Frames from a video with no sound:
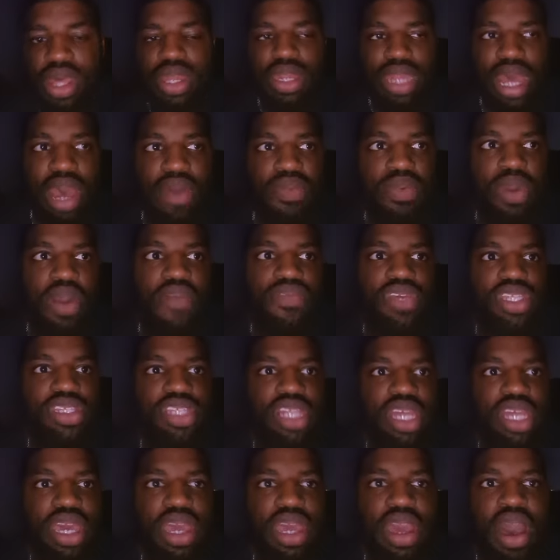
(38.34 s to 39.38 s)
Now,
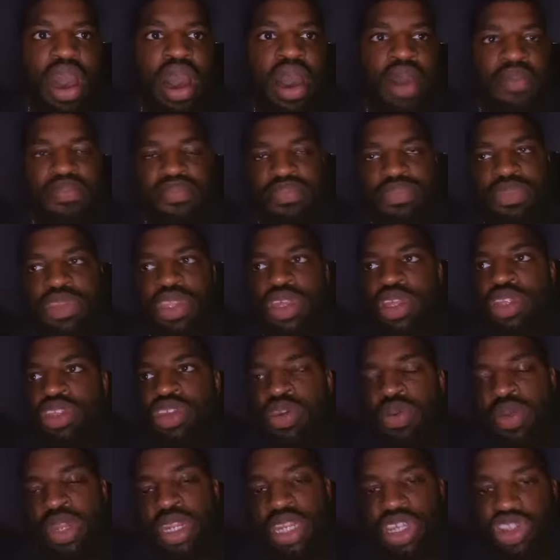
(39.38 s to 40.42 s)
obviously, I'm
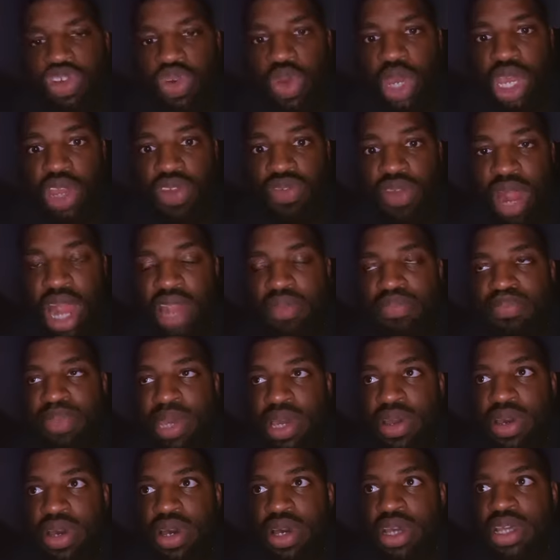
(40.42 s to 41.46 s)
doing this quick rant
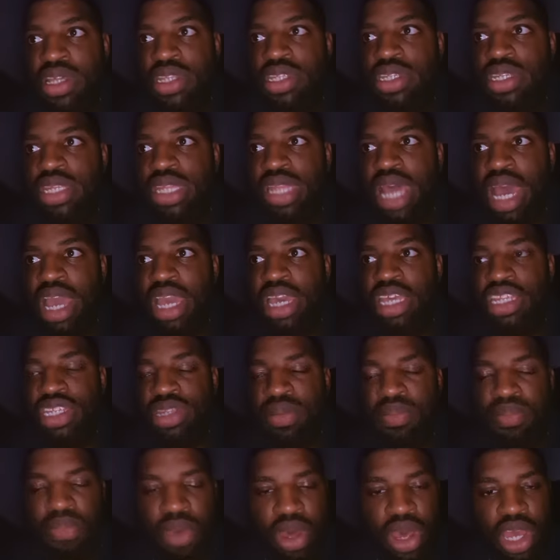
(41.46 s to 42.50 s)
because that it's
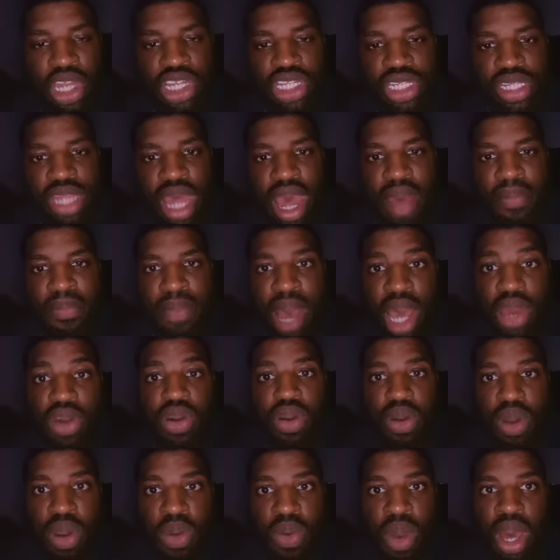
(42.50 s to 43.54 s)
emerged that
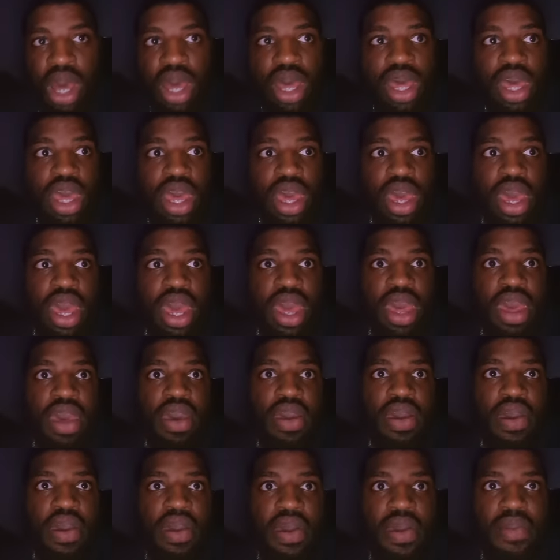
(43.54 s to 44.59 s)
Michael Oher,
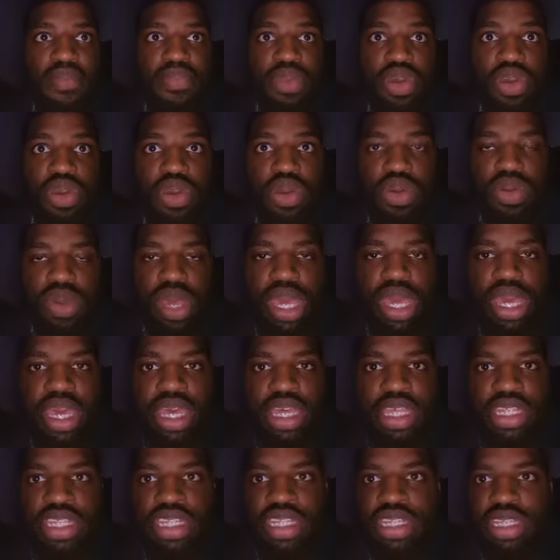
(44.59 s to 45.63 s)
who
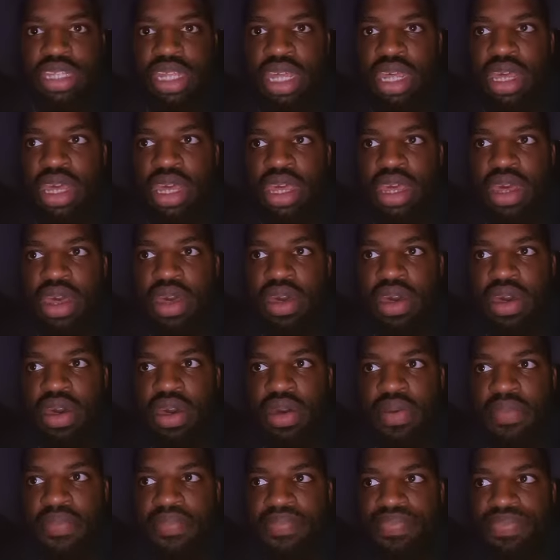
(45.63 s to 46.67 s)
is the guy